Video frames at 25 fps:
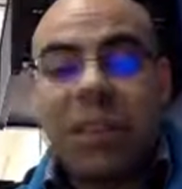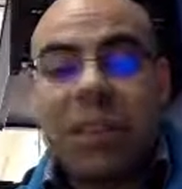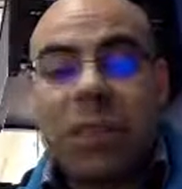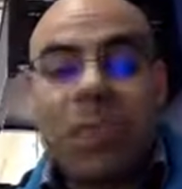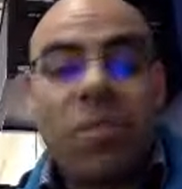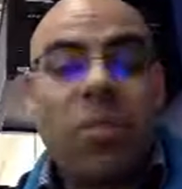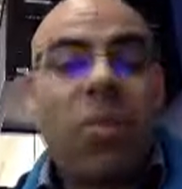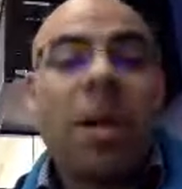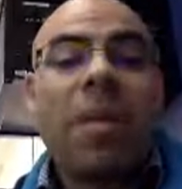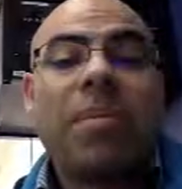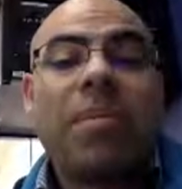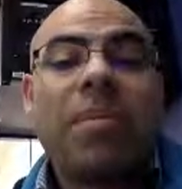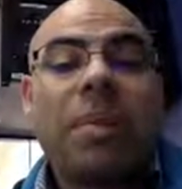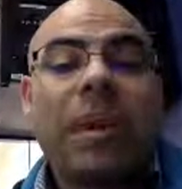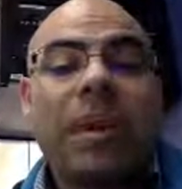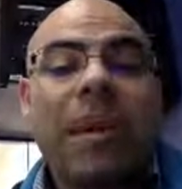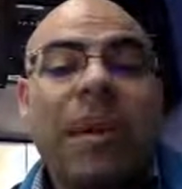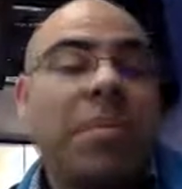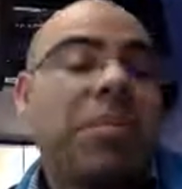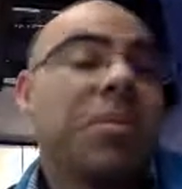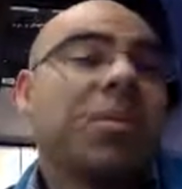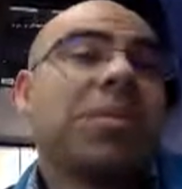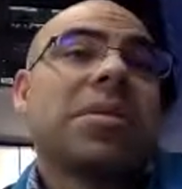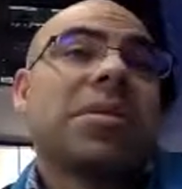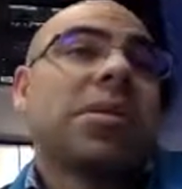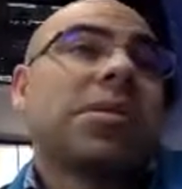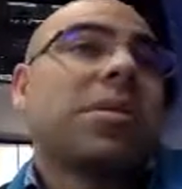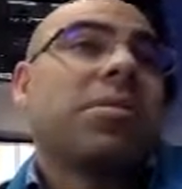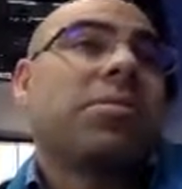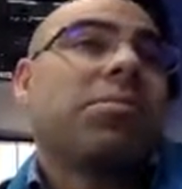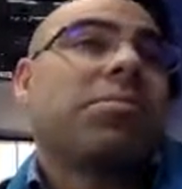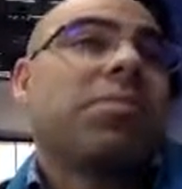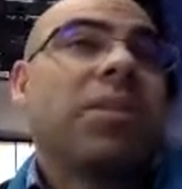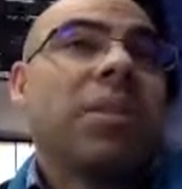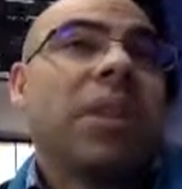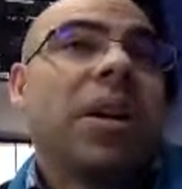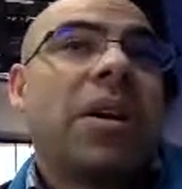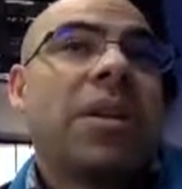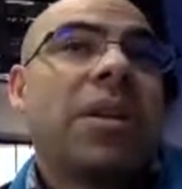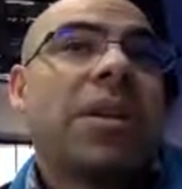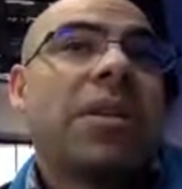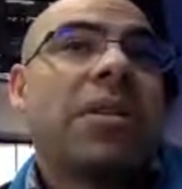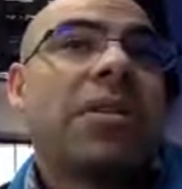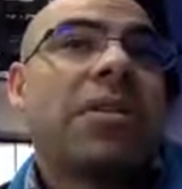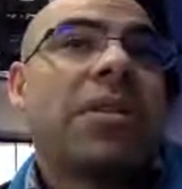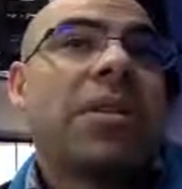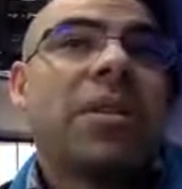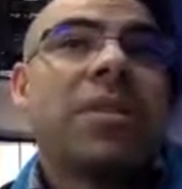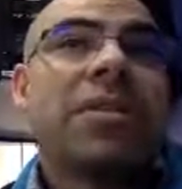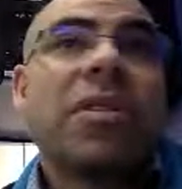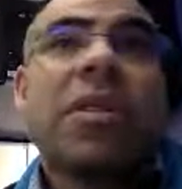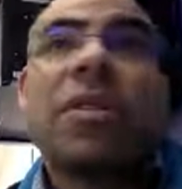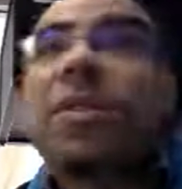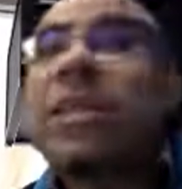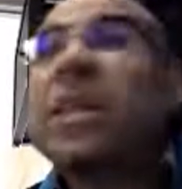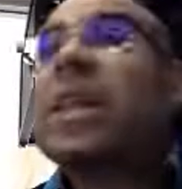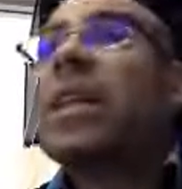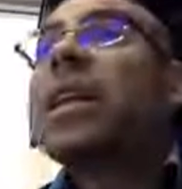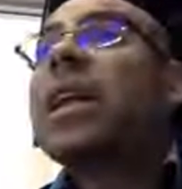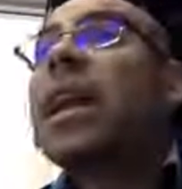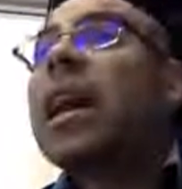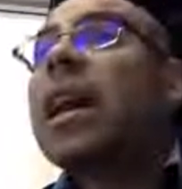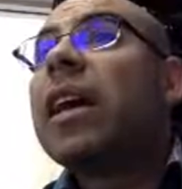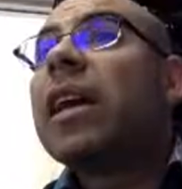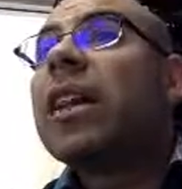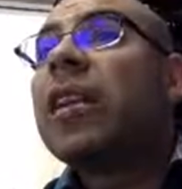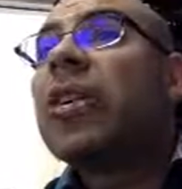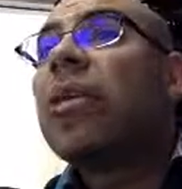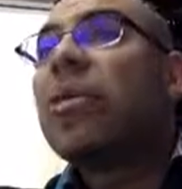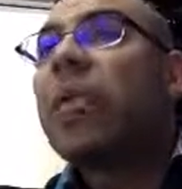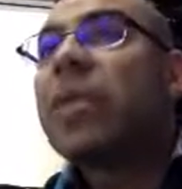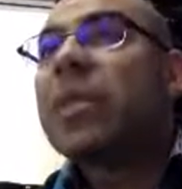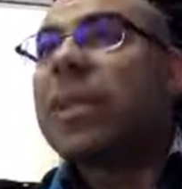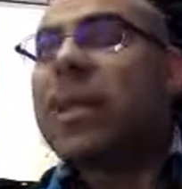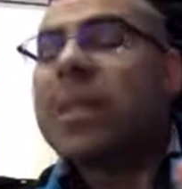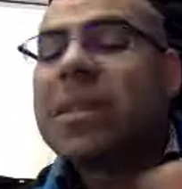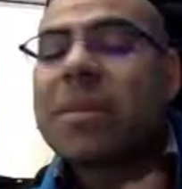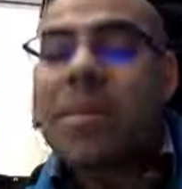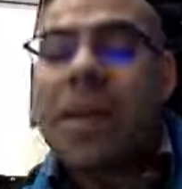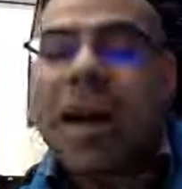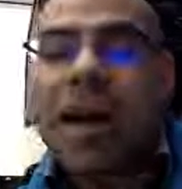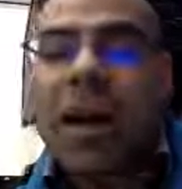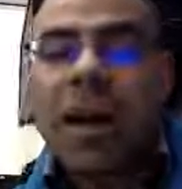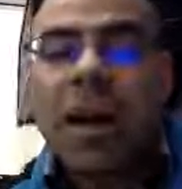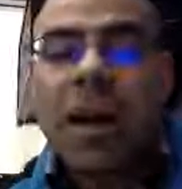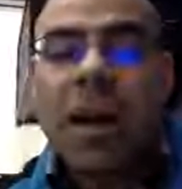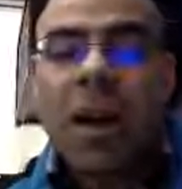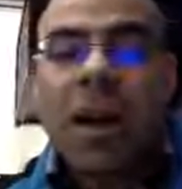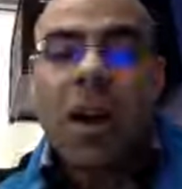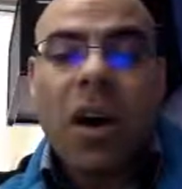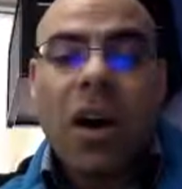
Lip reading: 1 B, because you know I can use those notes in any order. It doesn't matter.